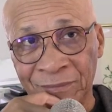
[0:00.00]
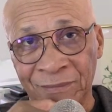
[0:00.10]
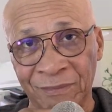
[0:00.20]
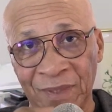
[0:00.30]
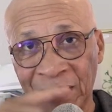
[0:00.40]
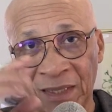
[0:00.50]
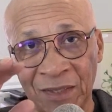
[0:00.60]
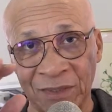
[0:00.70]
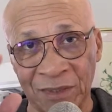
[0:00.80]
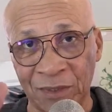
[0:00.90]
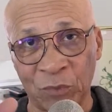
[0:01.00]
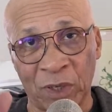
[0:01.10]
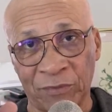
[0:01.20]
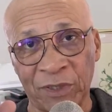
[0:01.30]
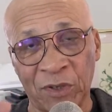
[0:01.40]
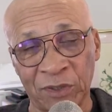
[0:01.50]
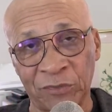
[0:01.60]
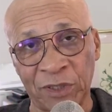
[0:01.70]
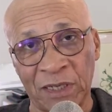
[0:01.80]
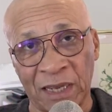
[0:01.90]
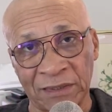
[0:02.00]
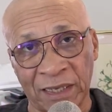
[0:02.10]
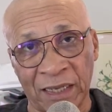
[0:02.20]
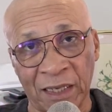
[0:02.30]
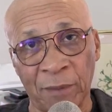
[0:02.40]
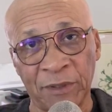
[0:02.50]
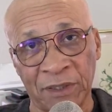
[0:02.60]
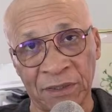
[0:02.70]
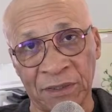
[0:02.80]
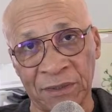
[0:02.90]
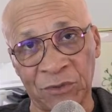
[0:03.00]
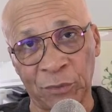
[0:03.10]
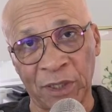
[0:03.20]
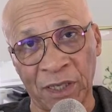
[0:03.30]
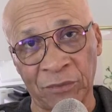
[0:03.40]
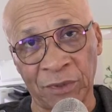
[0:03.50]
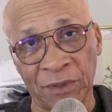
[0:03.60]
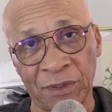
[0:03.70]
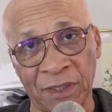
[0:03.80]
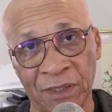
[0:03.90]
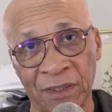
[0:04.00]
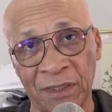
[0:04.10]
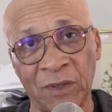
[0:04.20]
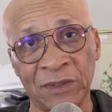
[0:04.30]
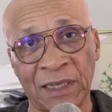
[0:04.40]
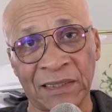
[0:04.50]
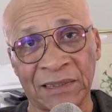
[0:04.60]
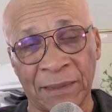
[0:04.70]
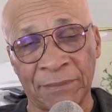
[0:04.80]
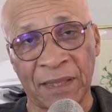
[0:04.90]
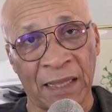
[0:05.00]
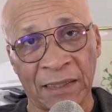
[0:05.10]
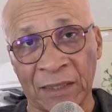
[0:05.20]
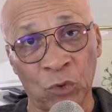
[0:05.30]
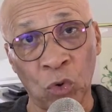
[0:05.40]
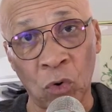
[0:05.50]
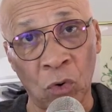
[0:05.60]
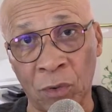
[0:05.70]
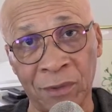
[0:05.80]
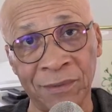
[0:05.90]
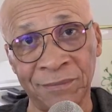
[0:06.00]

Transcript: he doesn't realize how incompetent he is to begin with, and he doesn't accept that at all.